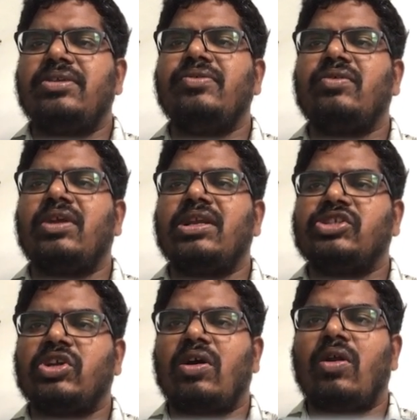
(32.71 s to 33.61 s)
you can
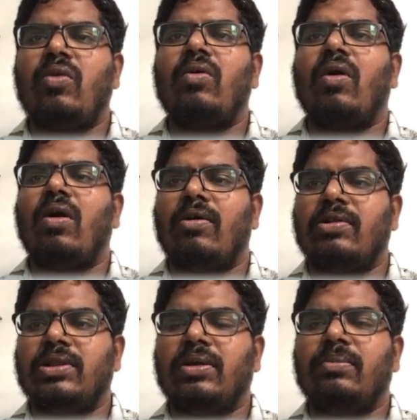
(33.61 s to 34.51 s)
solve all
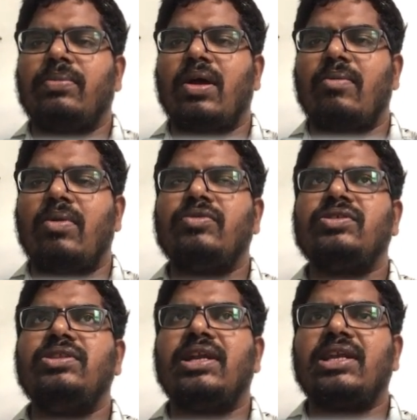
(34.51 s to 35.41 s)
the problems
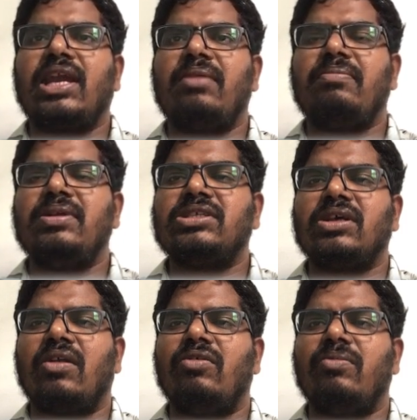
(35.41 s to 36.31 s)
that can be
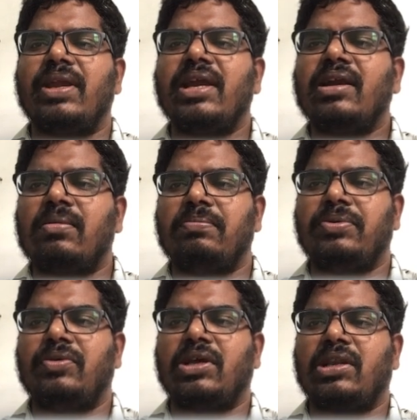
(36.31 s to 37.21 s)
solved by a
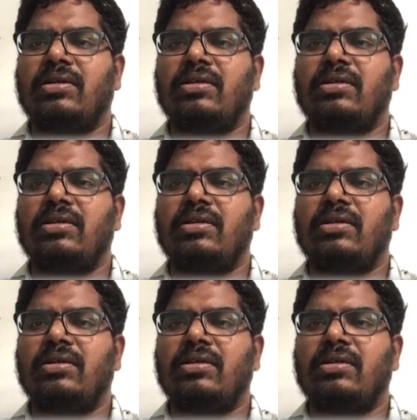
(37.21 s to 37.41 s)
computer.